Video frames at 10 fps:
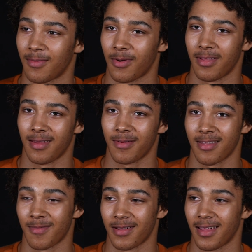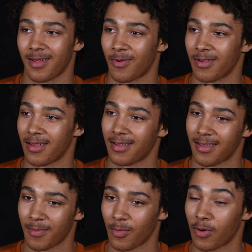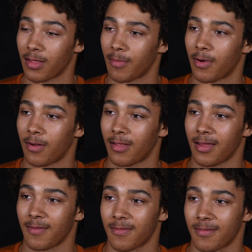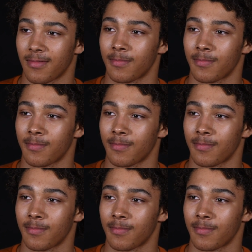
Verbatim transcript: I wear that because my dad wore that and I've been wearing that my whole life.